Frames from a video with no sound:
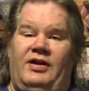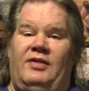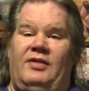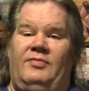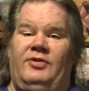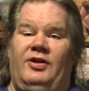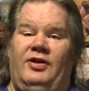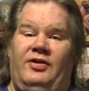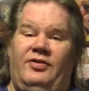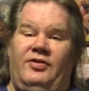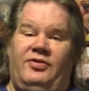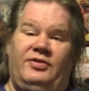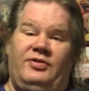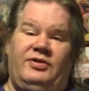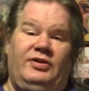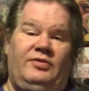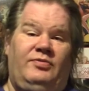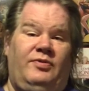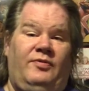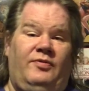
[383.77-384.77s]
I'm the
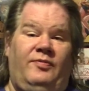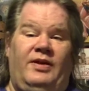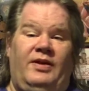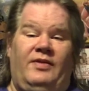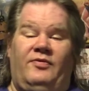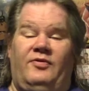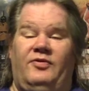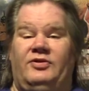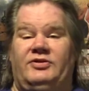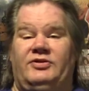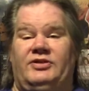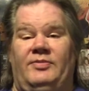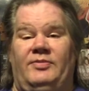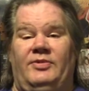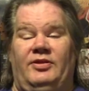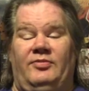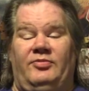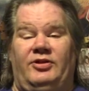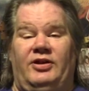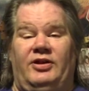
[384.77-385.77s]
13th Wolfman. Of course, I'm
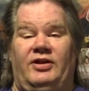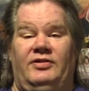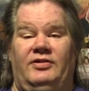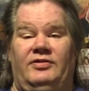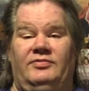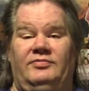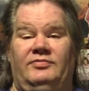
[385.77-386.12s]
on the prowl.